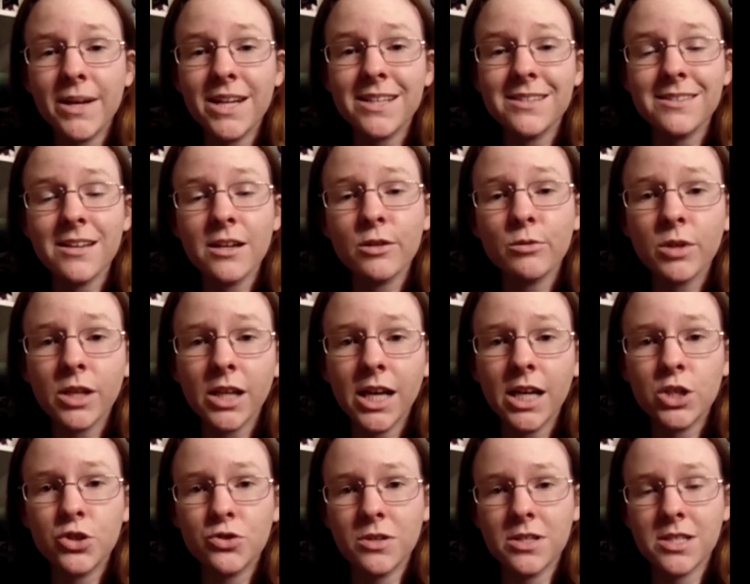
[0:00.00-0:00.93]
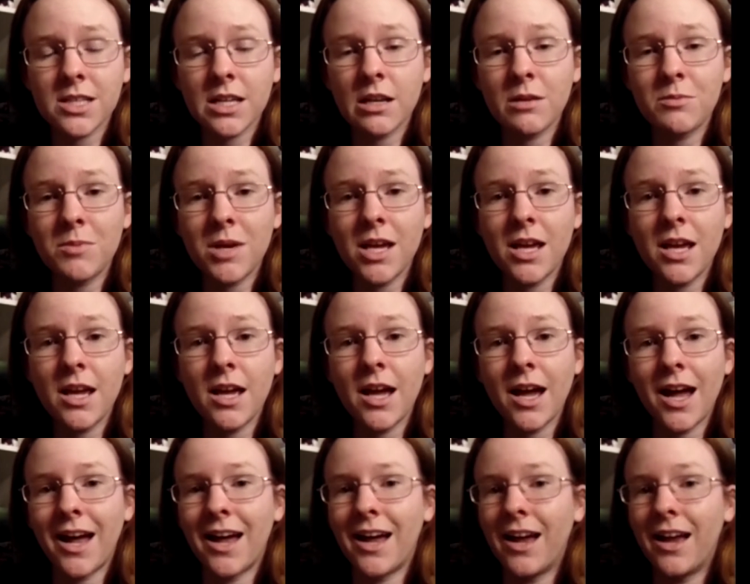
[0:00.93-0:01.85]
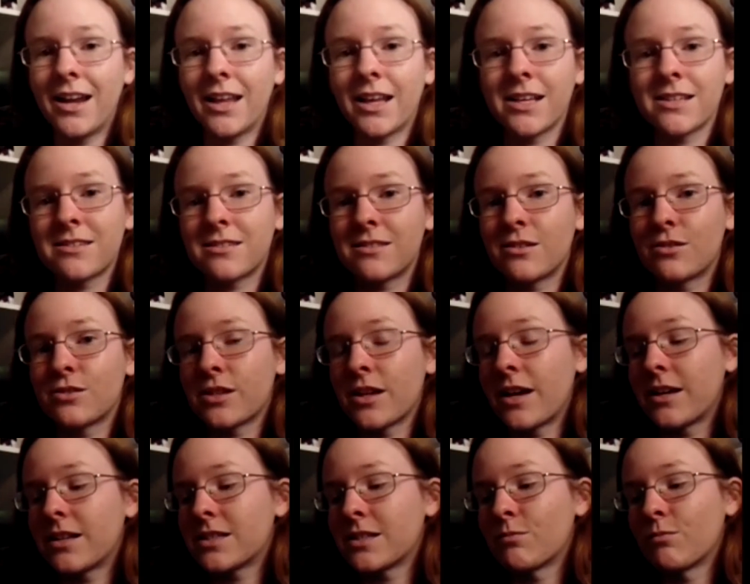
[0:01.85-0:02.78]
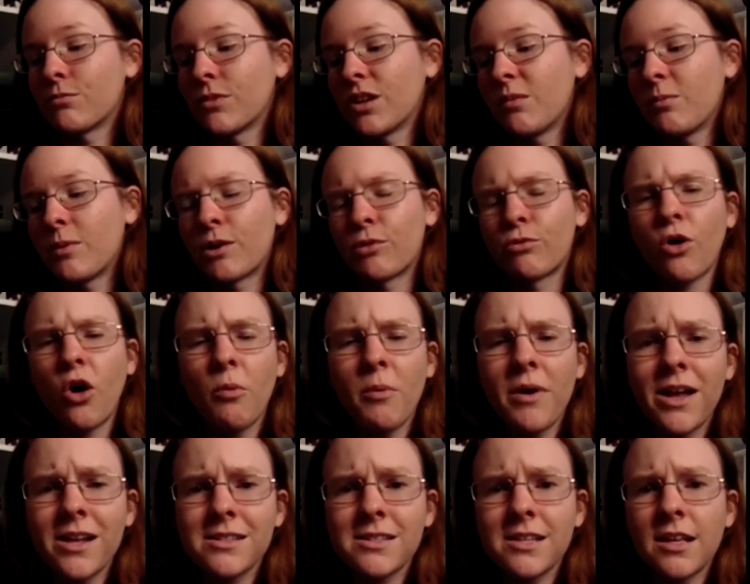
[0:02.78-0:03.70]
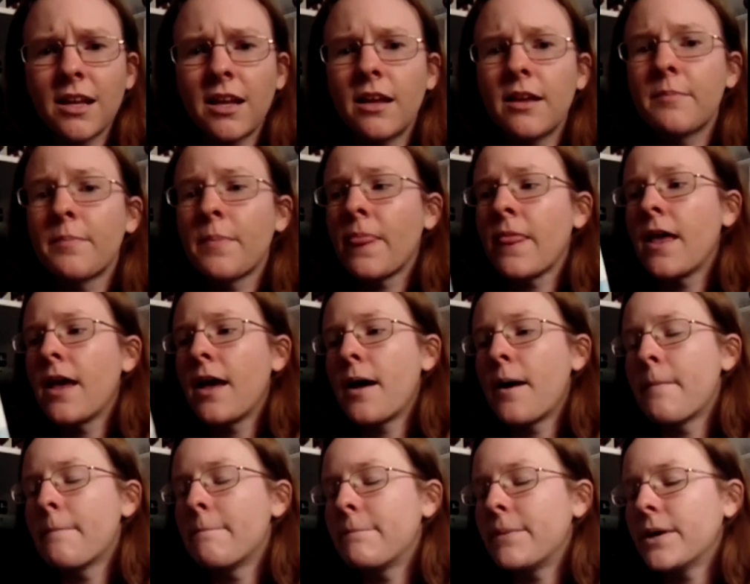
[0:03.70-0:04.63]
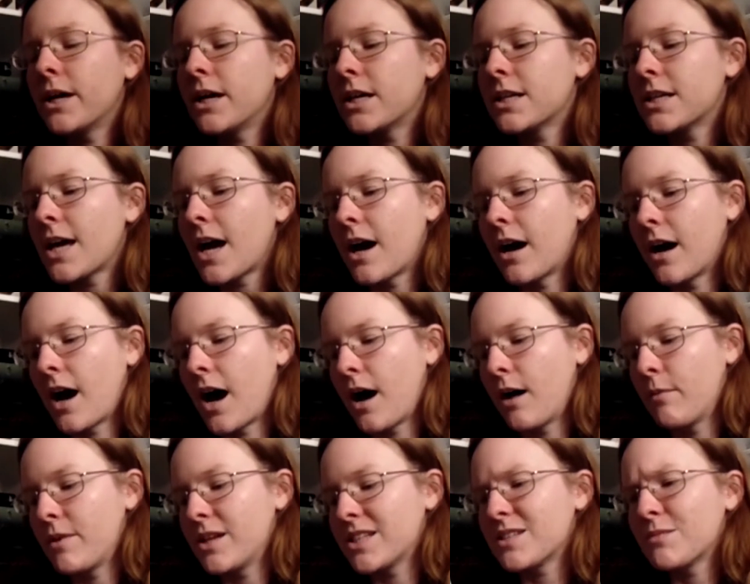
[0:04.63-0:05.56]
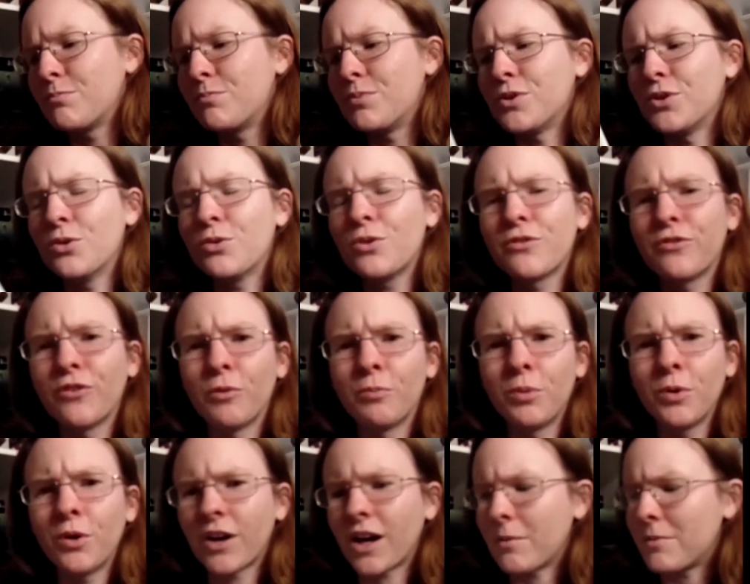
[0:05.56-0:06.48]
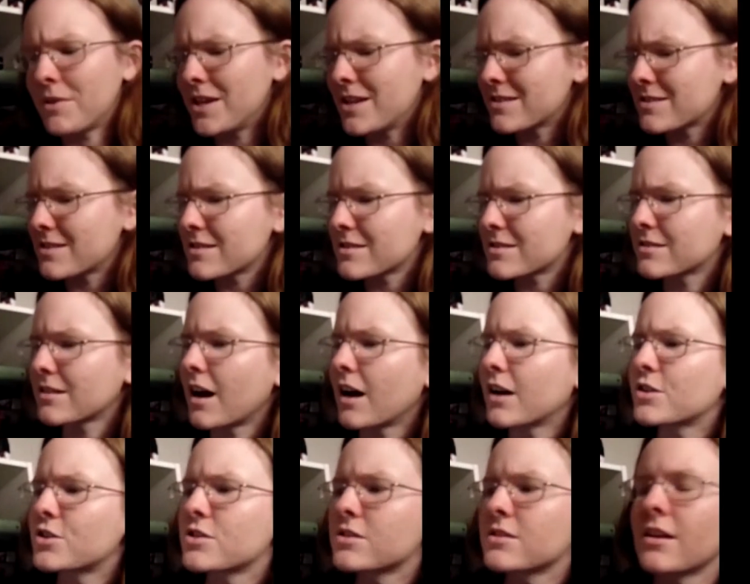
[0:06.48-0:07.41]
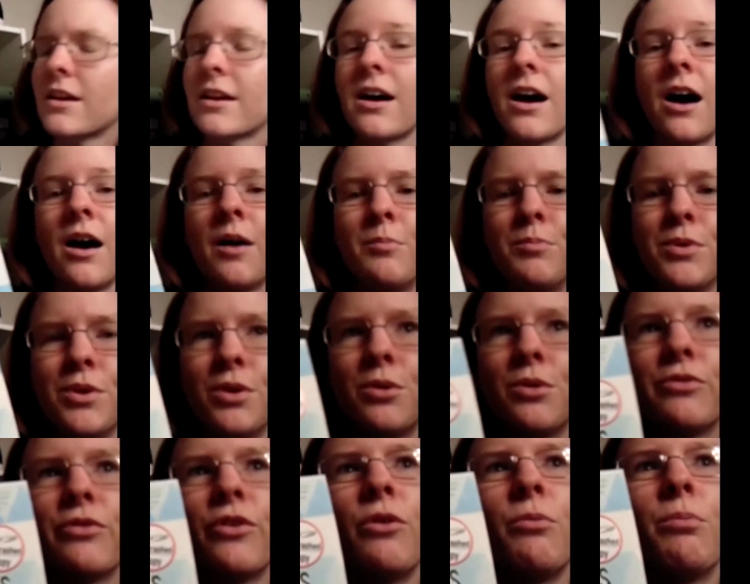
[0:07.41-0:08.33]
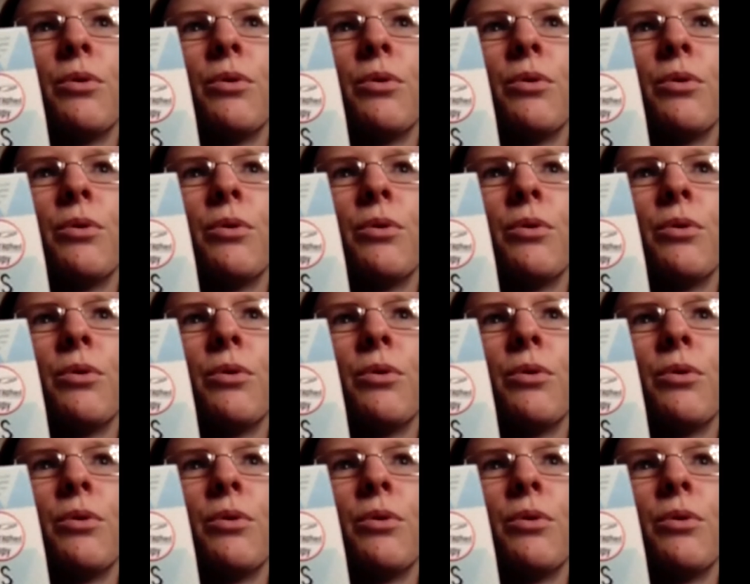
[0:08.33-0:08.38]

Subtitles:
but it sounded really interesting to me, and I guess there's like a little bit of romance in it. But yeah, it's a beautiful book. I mean, is this not just like a beautiful